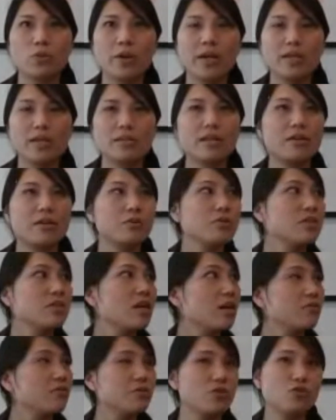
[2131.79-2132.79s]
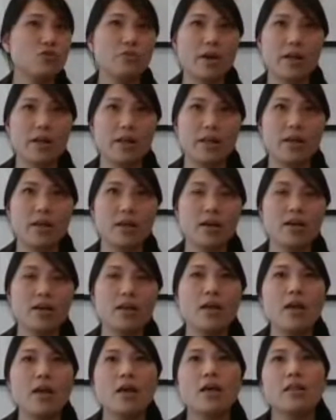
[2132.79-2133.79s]
Queensland or South Australia,
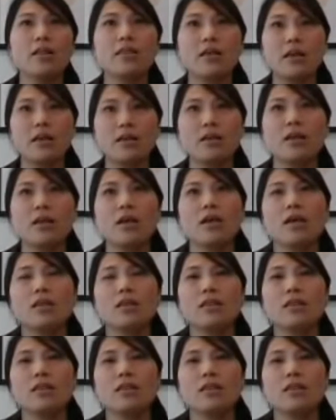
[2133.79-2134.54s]
then